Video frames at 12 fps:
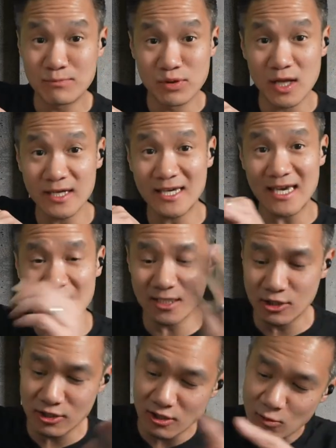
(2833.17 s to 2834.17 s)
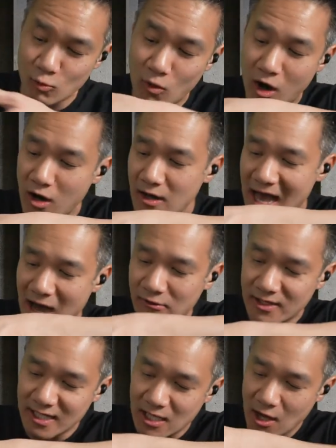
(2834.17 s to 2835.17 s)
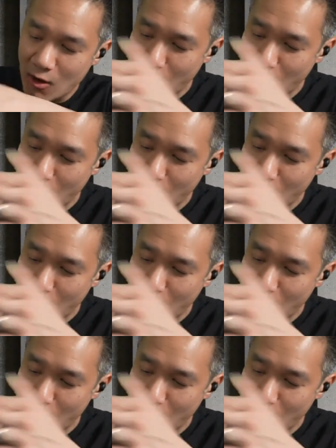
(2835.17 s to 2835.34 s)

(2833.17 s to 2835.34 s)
plugging into your wall outlet